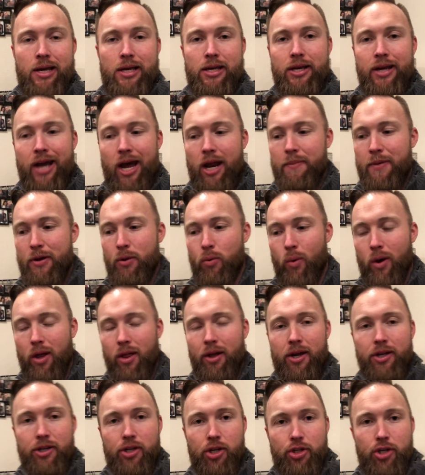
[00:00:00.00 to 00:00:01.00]
You got to be
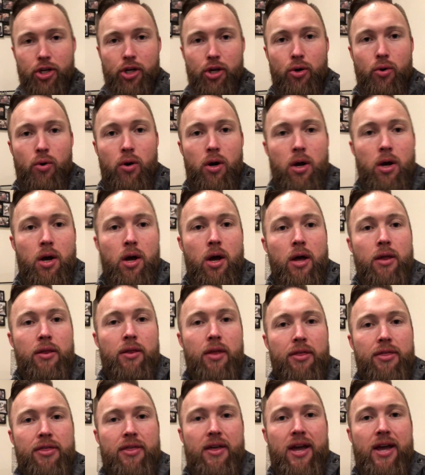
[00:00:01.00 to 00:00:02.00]
willing to do
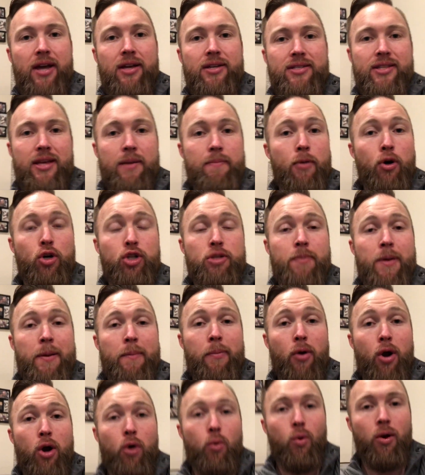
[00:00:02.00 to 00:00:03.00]
the things that most
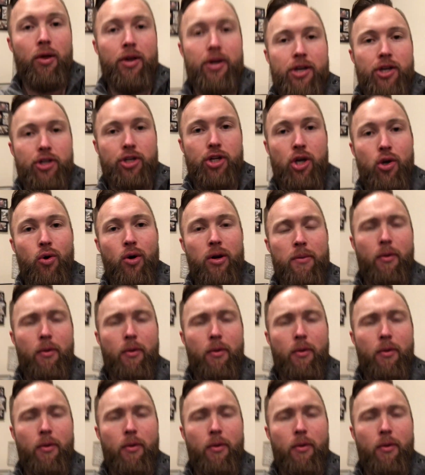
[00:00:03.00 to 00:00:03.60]
people aren't willing to do,